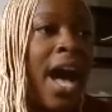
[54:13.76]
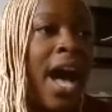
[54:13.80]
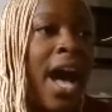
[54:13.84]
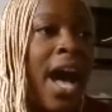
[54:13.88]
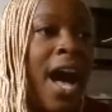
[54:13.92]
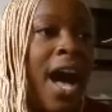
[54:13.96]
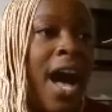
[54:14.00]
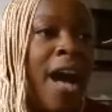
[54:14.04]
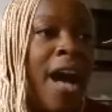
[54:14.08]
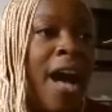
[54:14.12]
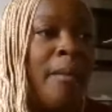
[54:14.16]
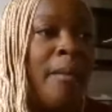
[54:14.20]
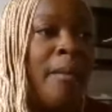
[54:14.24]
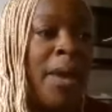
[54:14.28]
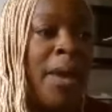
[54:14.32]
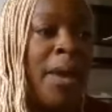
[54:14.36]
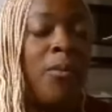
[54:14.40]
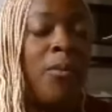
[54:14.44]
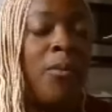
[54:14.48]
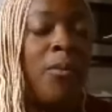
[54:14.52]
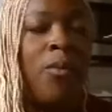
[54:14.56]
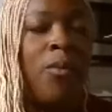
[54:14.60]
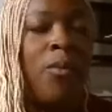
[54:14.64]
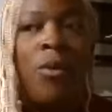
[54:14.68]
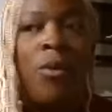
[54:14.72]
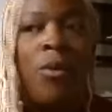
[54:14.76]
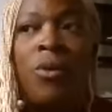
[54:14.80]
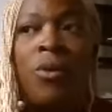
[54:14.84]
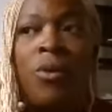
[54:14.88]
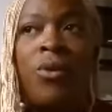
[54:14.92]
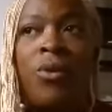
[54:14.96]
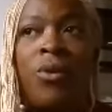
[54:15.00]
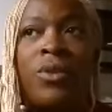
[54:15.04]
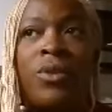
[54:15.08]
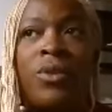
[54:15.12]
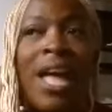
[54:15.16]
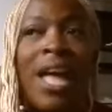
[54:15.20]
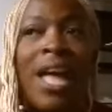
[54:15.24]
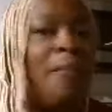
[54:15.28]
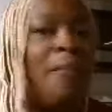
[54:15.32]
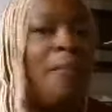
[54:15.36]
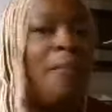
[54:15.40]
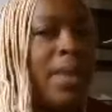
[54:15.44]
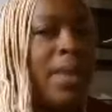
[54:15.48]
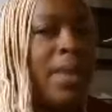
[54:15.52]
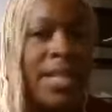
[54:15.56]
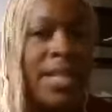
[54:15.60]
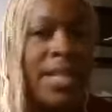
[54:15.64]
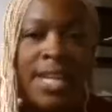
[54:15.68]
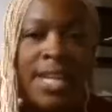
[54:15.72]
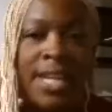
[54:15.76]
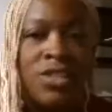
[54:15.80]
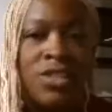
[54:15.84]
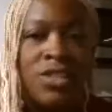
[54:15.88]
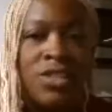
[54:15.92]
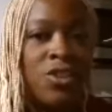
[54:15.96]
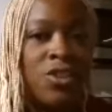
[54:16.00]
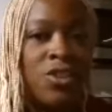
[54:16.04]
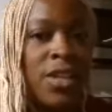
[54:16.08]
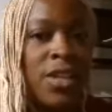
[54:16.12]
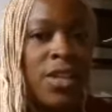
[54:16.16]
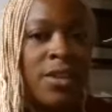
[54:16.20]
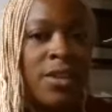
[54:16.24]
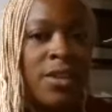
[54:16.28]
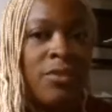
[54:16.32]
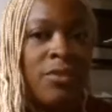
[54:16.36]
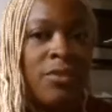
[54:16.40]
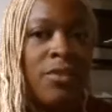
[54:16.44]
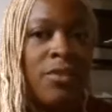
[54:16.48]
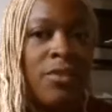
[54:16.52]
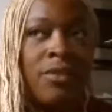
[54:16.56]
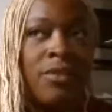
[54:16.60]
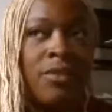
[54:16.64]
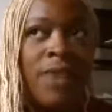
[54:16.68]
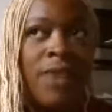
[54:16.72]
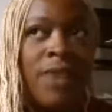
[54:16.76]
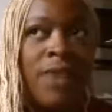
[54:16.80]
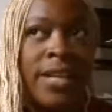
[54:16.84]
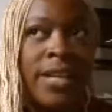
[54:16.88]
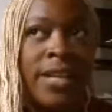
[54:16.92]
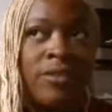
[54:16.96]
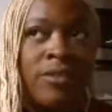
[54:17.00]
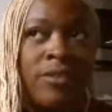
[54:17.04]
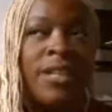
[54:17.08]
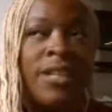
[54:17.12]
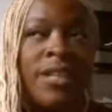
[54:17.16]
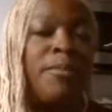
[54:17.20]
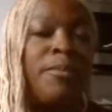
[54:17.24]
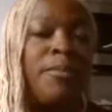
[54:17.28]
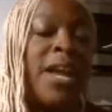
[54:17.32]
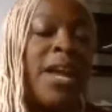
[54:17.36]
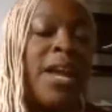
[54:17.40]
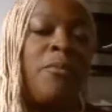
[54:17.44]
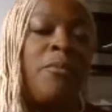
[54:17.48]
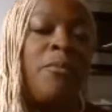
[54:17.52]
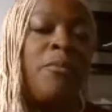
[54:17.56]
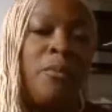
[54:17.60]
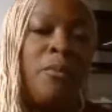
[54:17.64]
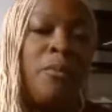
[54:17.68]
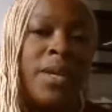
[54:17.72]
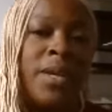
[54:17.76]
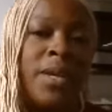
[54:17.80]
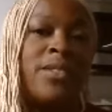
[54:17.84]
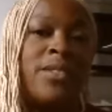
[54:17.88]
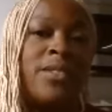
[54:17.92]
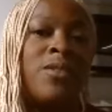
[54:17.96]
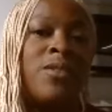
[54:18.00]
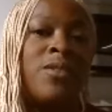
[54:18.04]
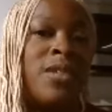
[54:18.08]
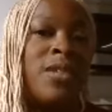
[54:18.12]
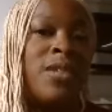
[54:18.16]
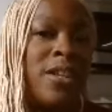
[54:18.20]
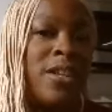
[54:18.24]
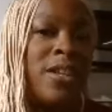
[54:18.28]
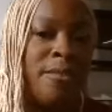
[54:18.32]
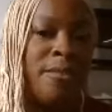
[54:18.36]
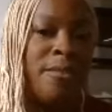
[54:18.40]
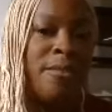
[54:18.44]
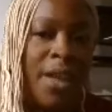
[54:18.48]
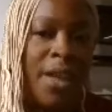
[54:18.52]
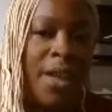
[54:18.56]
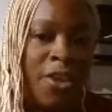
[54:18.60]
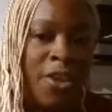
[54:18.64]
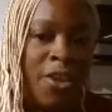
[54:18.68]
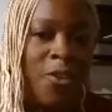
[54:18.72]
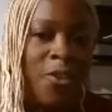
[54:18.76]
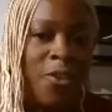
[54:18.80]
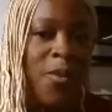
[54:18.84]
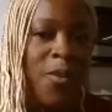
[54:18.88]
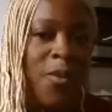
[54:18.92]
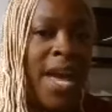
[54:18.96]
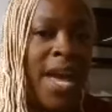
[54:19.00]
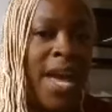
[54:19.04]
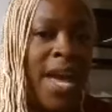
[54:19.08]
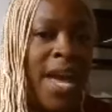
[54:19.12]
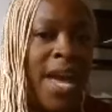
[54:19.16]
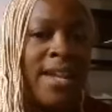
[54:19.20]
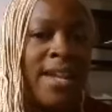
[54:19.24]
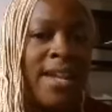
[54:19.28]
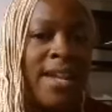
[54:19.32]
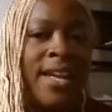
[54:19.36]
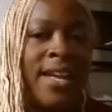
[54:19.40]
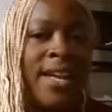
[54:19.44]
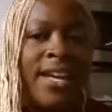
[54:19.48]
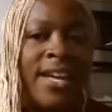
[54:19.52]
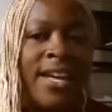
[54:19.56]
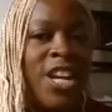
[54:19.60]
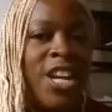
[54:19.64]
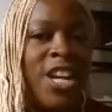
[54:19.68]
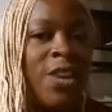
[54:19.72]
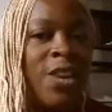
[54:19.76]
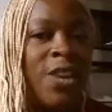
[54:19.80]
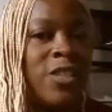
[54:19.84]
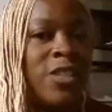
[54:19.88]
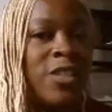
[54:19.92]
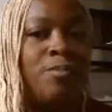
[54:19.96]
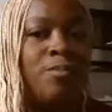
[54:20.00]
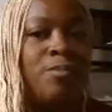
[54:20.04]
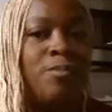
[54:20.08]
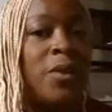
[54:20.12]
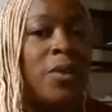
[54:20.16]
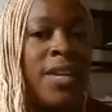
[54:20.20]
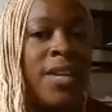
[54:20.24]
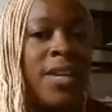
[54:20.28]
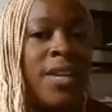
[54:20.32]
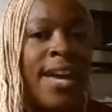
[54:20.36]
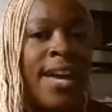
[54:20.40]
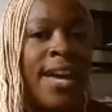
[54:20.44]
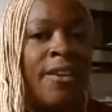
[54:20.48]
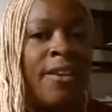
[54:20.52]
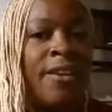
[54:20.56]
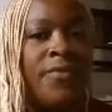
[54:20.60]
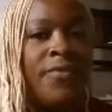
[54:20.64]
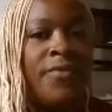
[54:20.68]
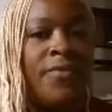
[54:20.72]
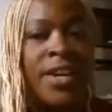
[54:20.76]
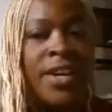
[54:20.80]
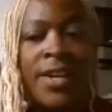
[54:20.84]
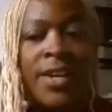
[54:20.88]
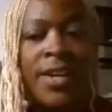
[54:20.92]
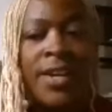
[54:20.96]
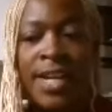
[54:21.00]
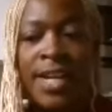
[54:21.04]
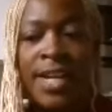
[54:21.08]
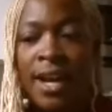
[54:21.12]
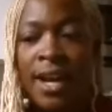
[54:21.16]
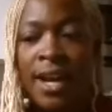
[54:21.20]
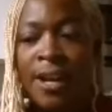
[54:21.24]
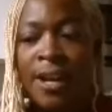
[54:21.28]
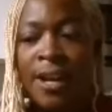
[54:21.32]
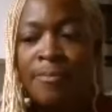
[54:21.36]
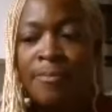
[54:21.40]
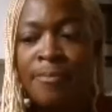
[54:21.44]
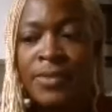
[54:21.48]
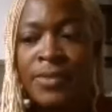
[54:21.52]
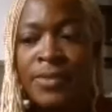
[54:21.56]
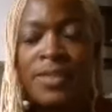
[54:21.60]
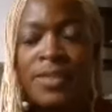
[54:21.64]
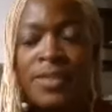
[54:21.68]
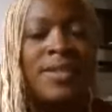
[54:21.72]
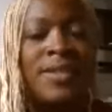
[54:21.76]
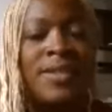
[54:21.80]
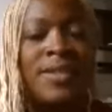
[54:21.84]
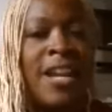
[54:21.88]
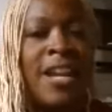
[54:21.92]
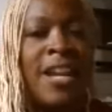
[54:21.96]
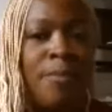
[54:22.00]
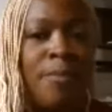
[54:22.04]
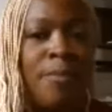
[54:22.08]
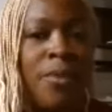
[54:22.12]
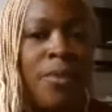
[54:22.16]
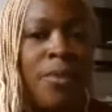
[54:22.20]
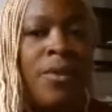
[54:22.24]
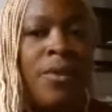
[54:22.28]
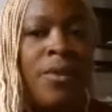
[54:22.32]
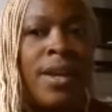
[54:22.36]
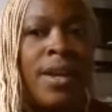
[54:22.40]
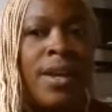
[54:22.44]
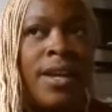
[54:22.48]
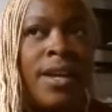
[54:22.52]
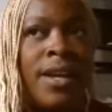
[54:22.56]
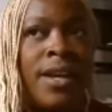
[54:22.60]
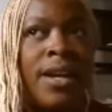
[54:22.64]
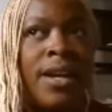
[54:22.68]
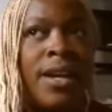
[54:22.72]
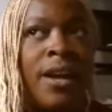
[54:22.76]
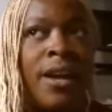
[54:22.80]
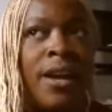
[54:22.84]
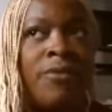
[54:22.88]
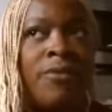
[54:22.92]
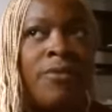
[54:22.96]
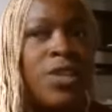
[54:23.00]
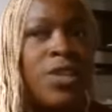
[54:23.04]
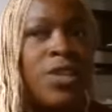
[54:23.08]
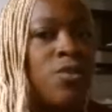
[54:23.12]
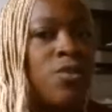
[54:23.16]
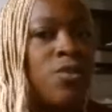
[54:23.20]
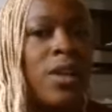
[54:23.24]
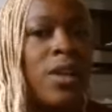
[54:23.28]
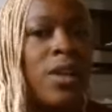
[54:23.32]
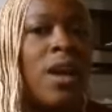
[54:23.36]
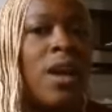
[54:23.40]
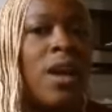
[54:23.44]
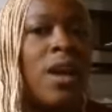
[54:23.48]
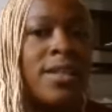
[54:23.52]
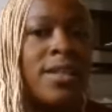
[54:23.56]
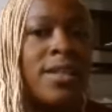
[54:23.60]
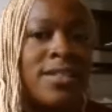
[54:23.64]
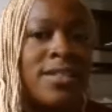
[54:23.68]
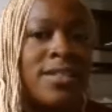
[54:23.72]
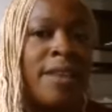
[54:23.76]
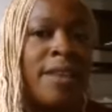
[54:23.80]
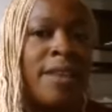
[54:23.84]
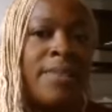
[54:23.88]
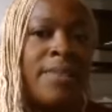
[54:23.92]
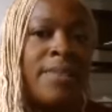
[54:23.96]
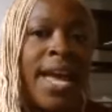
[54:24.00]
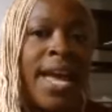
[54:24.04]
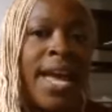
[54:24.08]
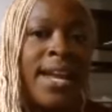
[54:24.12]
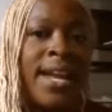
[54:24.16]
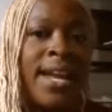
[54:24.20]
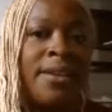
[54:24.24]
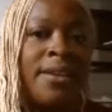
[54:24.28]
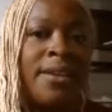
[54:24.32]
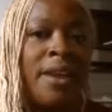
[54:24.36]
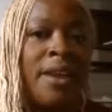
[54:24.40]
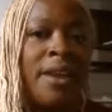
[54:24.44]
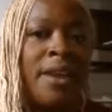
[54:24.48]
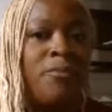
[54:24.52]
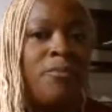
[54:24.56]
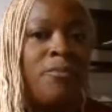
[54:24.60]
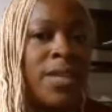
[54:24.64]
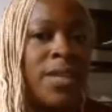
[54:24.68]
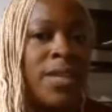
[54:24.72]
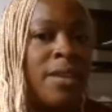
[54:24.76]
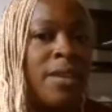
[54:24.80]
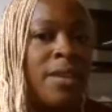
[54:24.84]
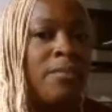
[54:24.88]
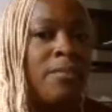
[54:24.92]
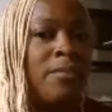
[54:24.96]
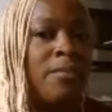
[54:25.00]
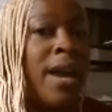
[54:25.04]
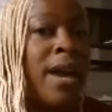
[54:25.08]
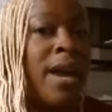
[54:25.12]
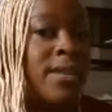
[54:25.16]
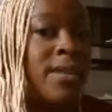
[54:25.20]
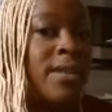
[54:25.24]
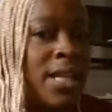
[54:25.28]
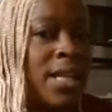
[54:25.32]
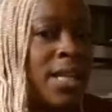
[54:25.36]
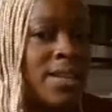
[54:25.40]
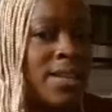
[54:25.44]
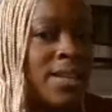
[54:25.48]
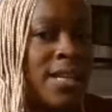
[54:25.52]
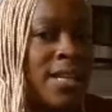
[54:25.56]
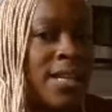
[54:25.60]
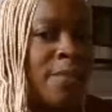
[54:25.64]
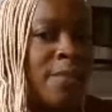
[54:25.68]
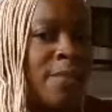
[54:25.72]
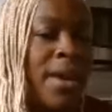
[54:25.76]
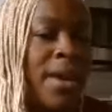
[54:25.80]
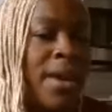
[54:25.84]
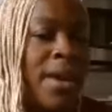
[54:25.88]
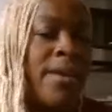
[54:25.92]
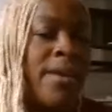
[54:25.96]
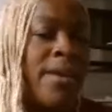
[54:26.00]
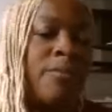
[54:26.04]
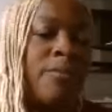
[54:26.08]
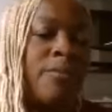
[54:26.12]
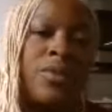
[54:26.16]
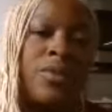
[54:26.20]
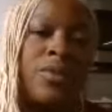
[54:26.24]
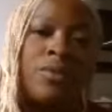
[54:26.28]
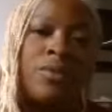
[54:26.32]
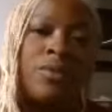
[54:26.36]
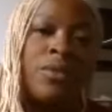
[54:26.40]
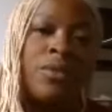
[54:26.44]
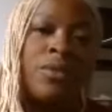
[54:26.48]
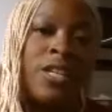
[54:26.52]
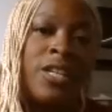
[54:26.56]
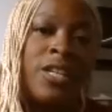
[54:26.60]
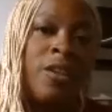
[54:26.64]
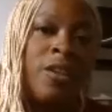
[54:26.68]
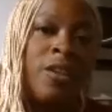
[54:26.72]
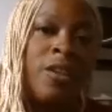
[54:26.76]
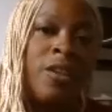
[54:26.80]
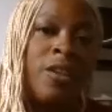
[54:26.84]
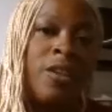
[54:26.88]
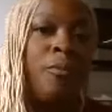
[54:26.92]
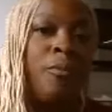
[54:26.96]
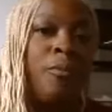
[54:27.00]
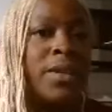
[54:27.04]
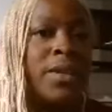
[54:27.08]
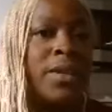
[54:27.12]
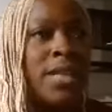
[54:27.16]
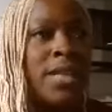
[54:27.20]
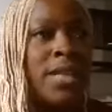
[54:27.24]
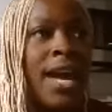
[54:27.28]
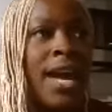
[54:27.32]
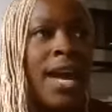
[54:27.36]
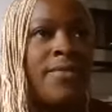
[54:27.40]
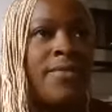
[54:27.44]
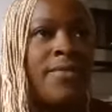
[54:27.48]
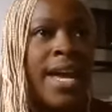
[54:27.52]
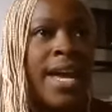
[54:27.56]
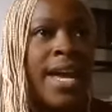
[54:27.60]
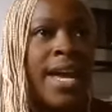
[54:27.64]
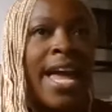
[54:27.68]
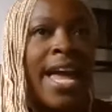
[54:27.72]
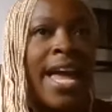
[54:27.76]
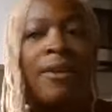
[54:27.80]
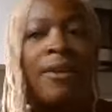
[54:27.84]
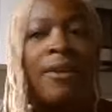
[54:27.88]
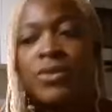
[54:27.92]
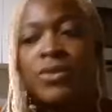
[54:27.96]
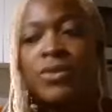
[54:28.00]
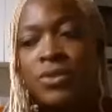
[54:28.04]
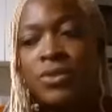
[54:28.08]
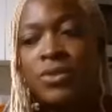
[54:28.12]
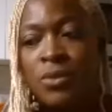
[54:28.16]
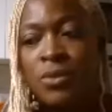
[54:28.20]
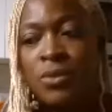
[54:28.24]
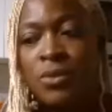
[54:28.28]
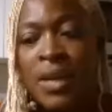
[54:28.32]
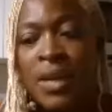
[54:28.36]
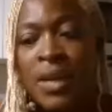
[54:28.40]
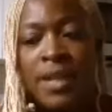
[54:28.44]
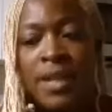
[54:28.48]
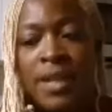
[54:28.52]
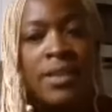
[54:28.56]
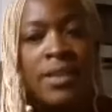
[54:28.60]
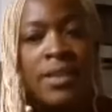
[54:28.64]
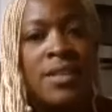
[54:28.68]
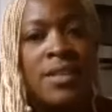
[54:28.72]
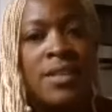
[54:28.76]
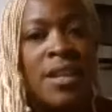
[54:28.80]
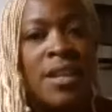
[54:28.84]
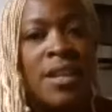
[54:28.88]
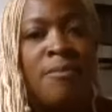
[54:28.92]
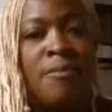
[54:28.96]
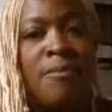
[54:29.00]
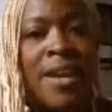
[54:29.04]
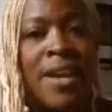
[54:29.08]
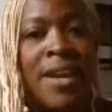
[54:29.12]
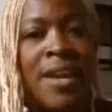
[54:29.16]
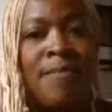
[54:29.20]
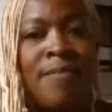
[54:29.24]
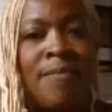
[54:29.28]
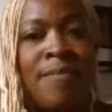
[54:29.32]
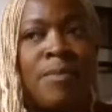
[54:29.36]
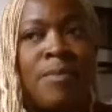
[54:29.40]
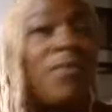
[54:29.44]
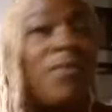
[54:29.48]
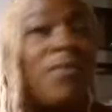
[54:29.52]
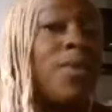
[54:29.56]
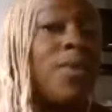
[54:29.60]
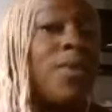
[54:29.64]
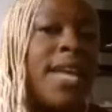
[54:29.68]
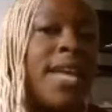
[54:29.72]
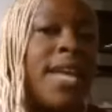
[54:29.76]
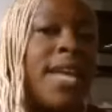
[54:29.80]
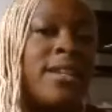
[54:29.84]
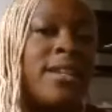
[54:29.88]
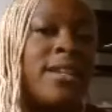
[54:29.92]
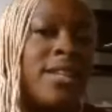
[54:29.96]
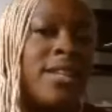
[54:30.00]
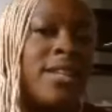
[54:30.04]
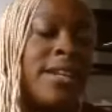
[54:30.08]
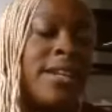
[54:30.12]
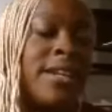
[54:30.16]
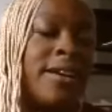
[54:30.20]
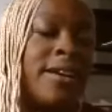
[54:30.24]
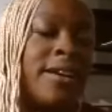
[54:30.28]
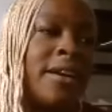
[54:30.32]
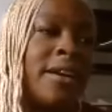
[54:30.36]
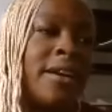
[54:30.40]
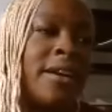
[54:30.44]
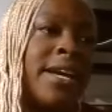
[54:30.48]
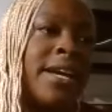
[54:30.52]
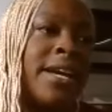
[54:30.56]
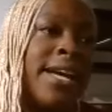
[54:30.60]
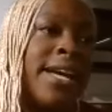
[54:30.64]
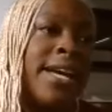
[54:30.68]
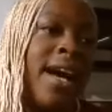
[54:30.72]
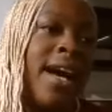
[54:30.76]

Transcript: Um, I will not be in the kitchen cooking regularly, but I will be consulting on the menu and, you know, just building out a very um, sustainable uh, restaurant concept that I, am really proud and excited about. And we'll, we, you know, hoping to have that out to the city of Miami before the end of the year.